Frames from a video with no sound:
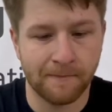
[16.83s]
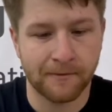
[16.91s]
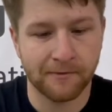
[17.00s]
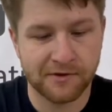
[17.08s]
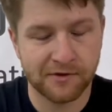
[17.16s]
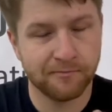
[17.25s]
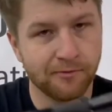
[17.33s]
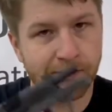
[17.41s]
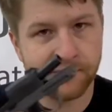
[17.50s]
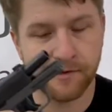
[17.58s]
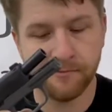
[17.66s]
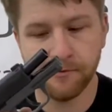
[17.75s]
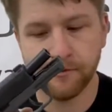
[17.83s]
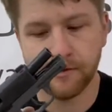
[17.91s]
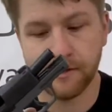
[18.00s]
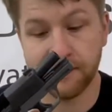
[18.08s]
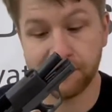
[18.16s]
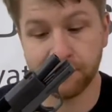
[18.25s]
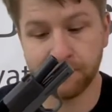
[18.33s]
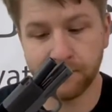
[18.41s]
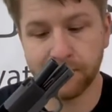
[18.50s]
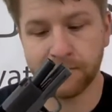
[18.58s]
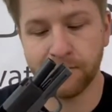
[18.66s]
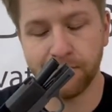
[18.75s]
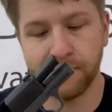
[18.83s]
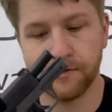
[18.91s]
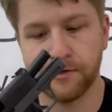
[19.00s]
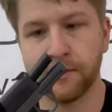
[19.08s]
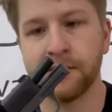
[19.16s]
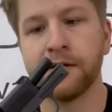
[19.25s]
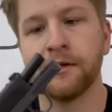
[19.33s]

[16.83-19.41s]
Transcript: which is pretty simple and it's a really cool feature.